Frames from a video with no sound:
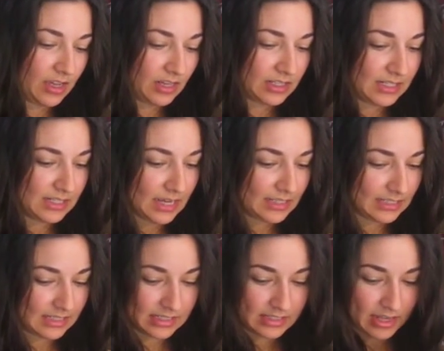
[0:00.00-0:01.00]
de
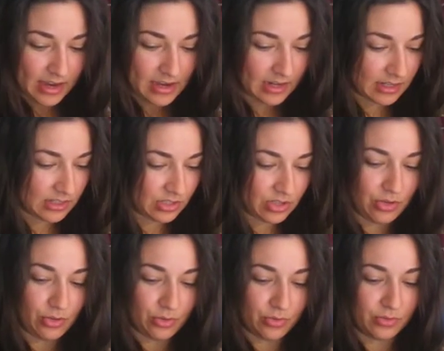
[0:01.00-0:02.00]
decided to
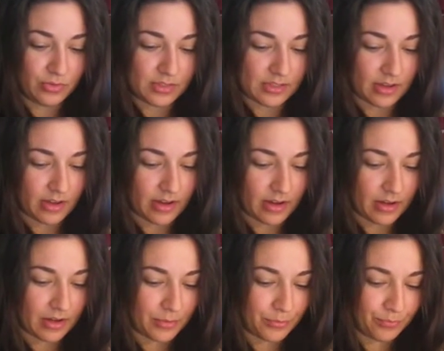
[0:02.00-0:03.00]
use,
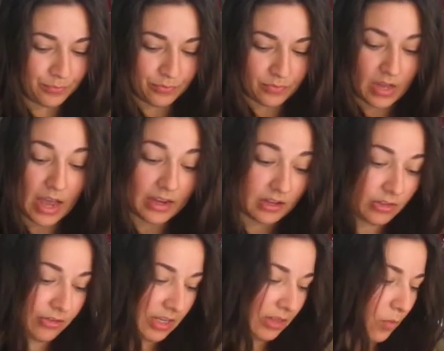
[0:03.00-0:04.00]
um, not
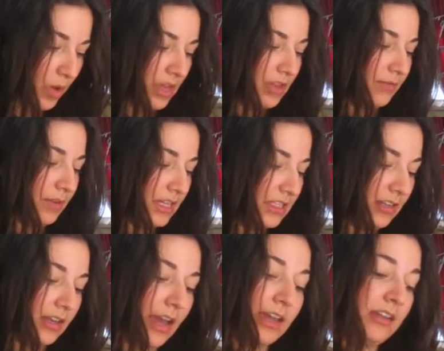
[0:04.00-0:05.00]
including the weight, I
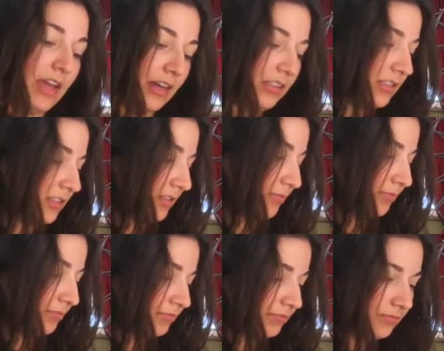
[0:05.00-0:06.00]
did nine knots.
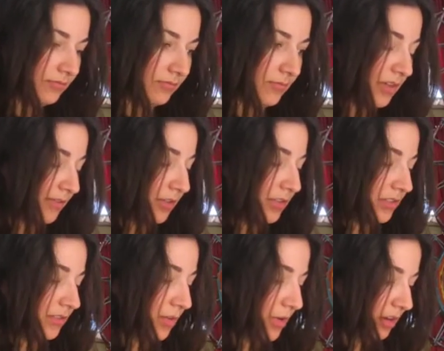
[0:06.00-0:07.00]
My phone
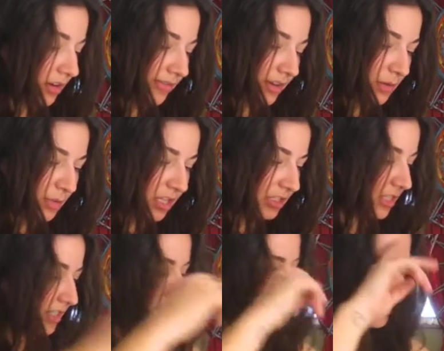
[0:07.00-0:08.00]
is going off, I
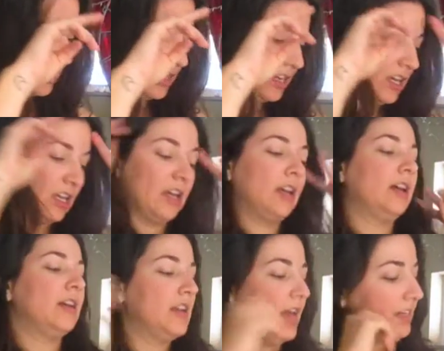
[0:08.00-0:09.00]
apologize.
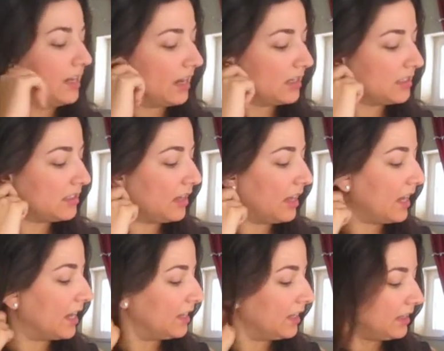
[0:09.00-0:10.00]
Nine knots,
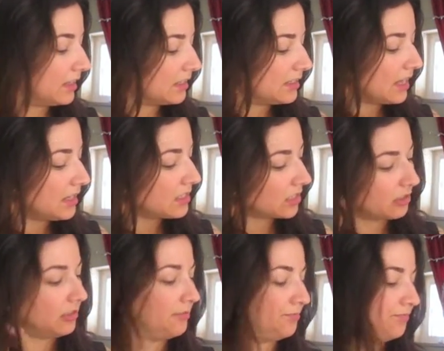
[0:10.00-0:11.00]
and in the center,